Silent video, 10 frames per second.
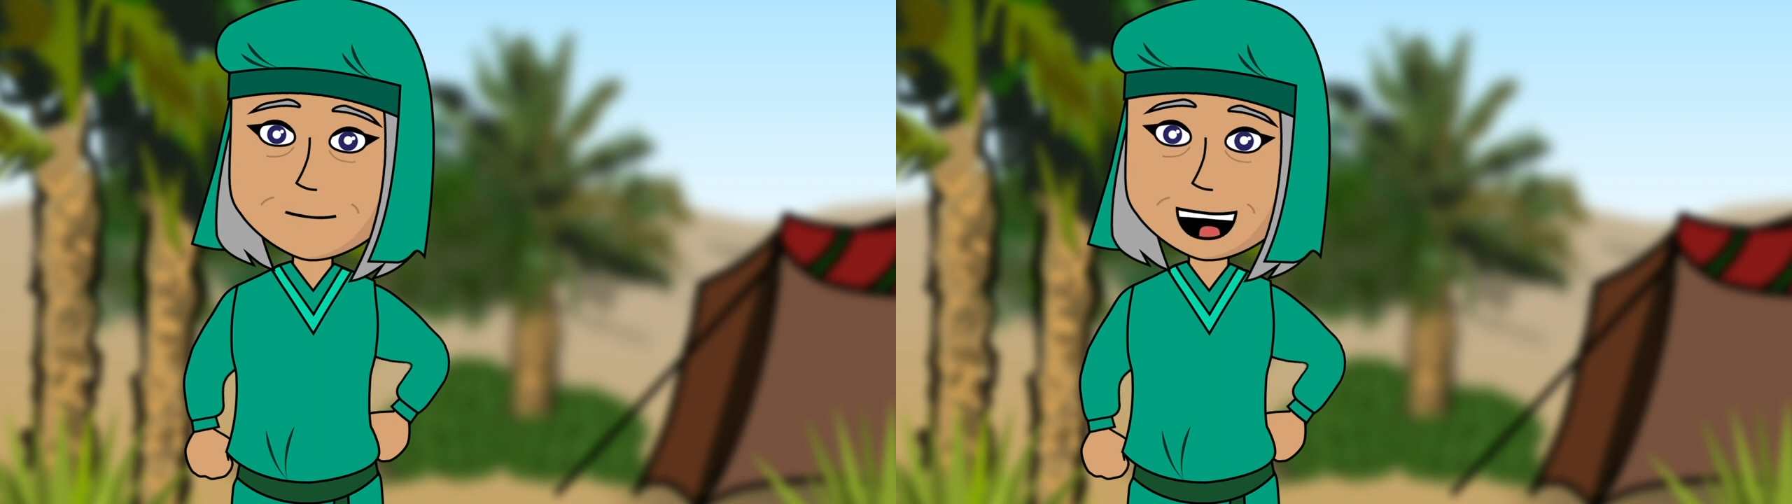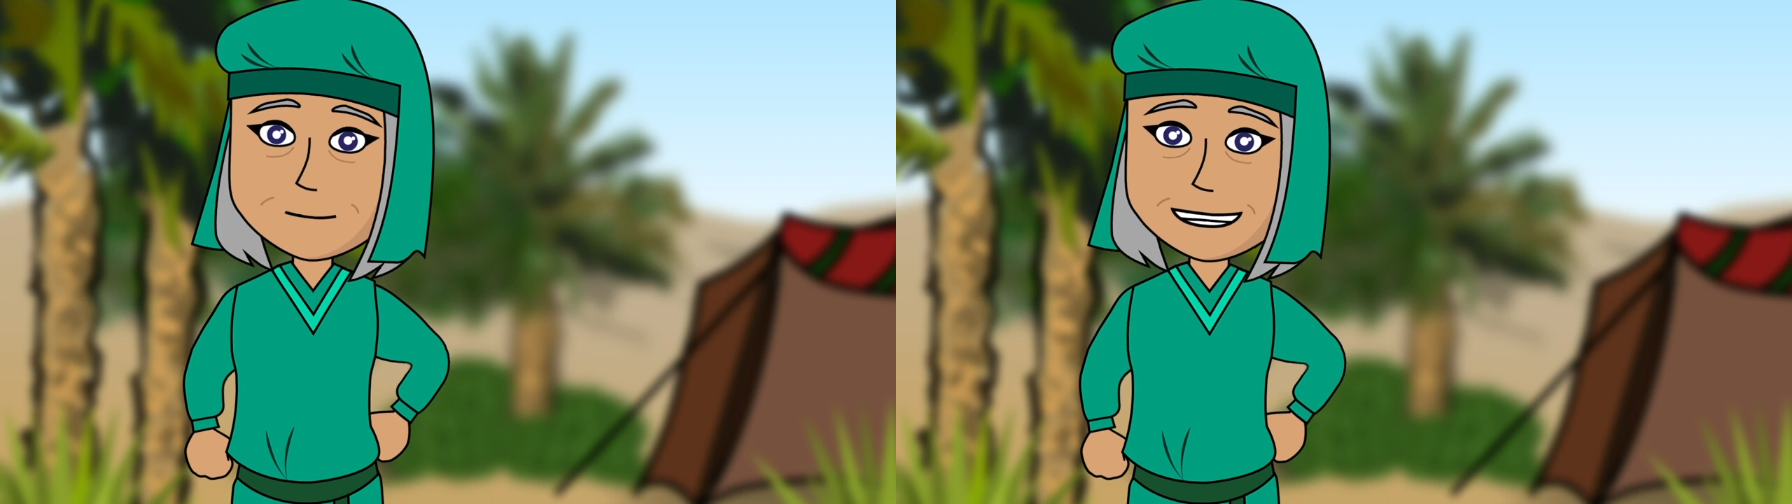
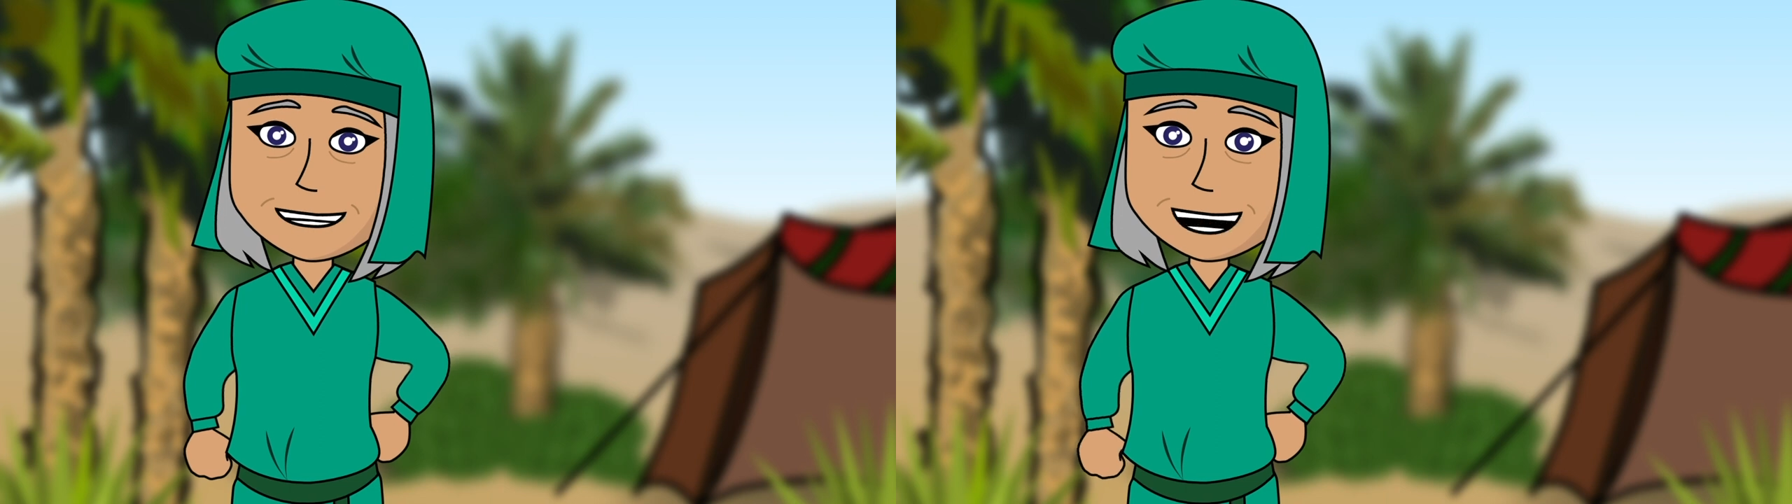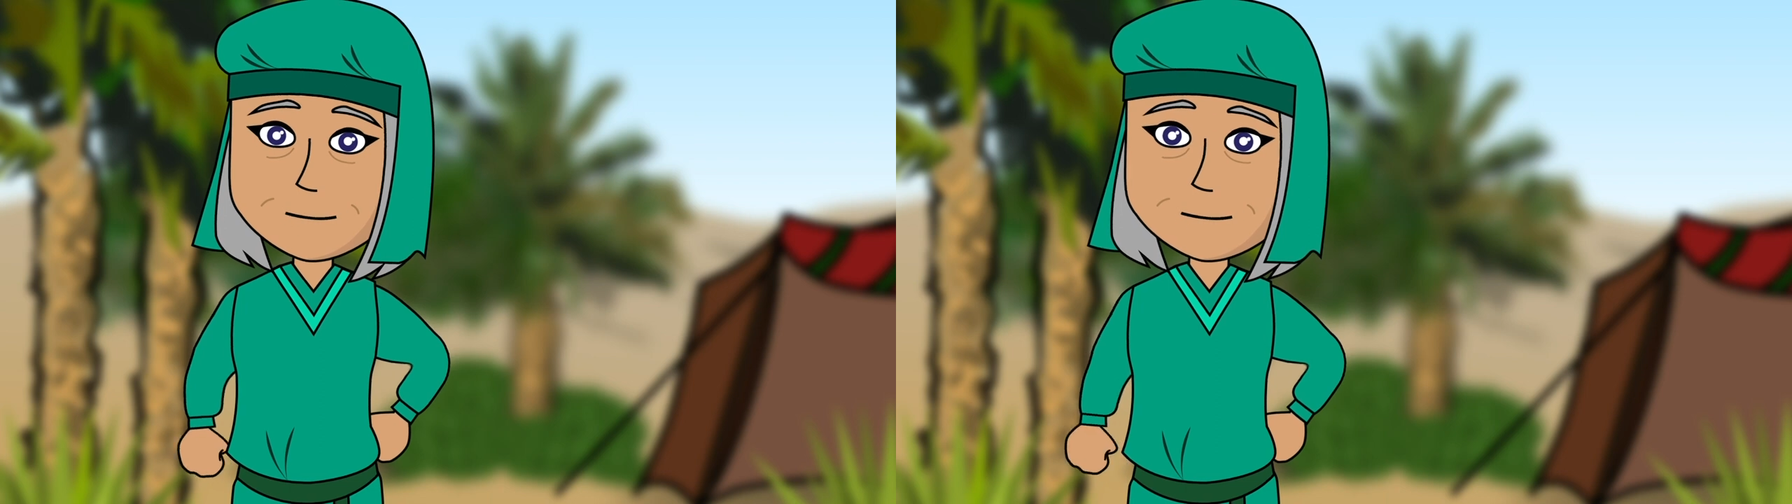
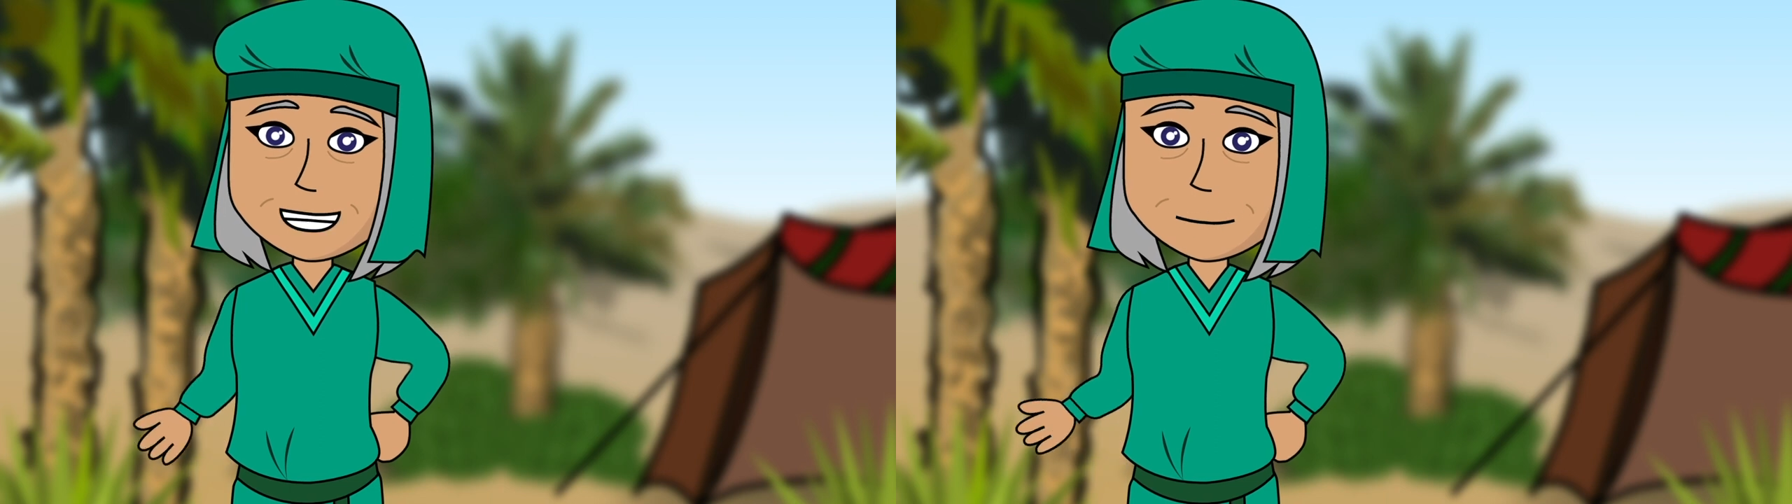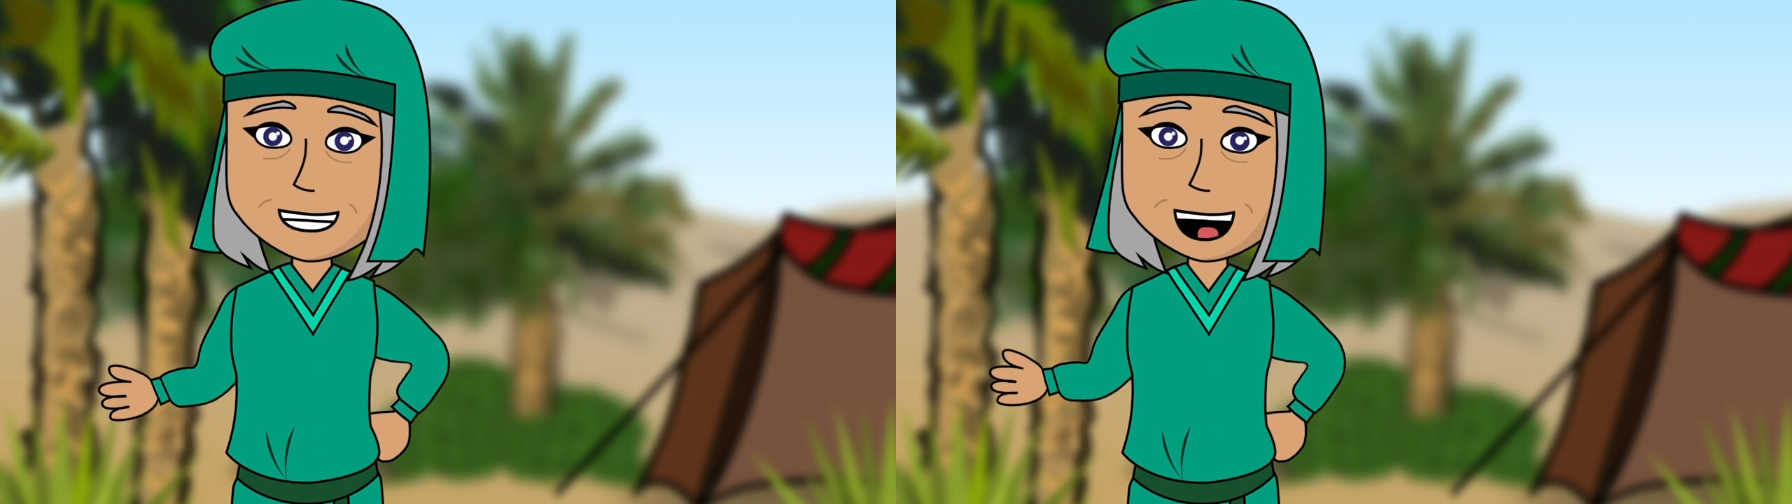promise we make
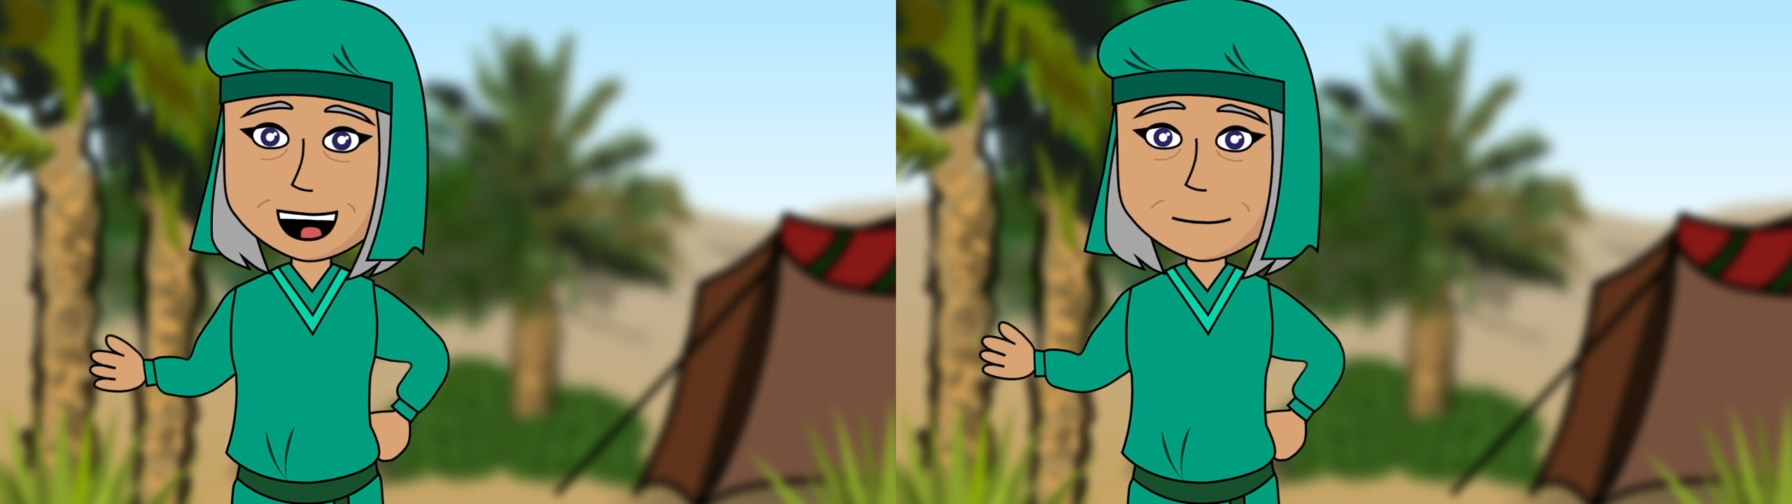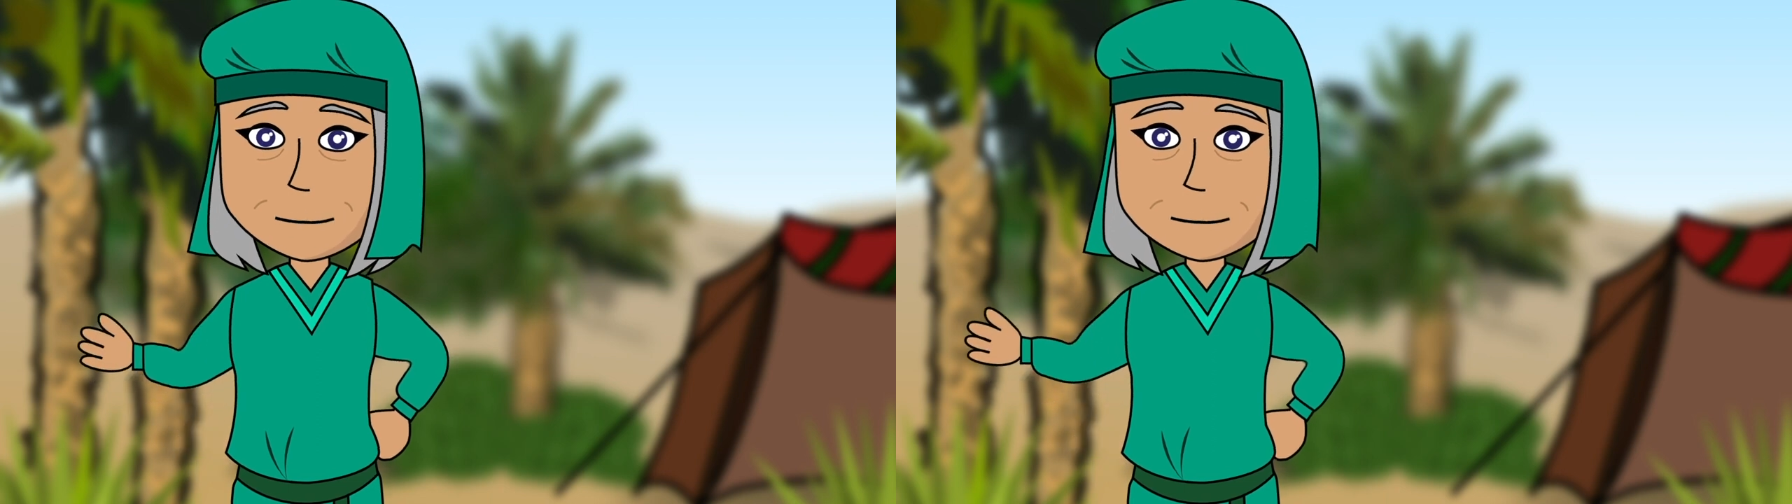with
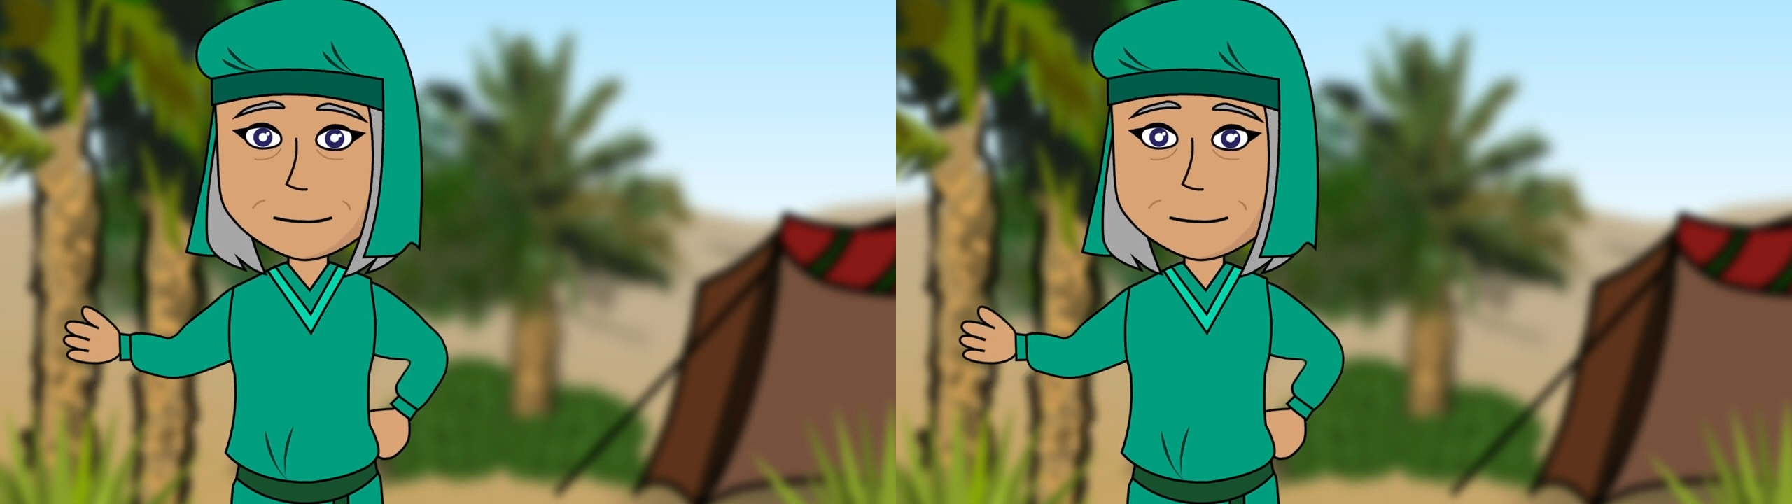God.